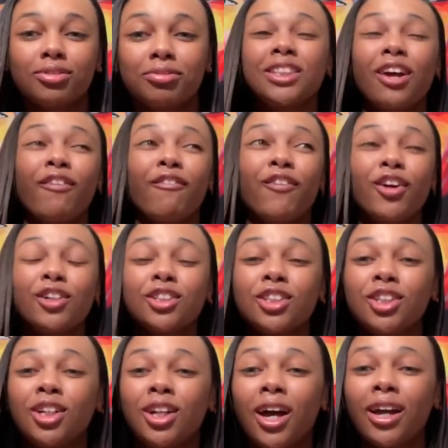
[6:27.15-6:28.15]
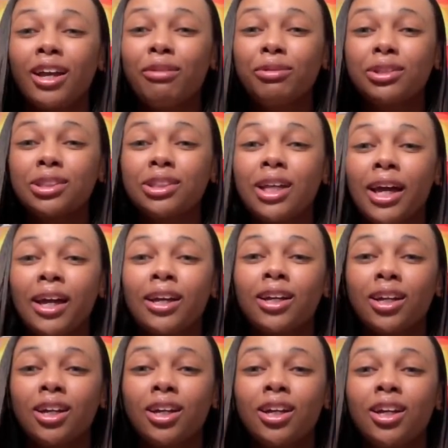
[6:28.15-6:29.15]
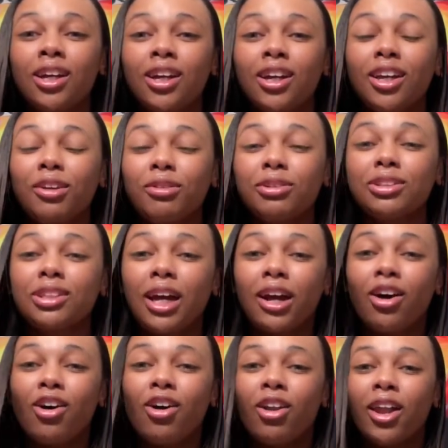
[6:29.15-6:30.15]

At first it looked like he was like on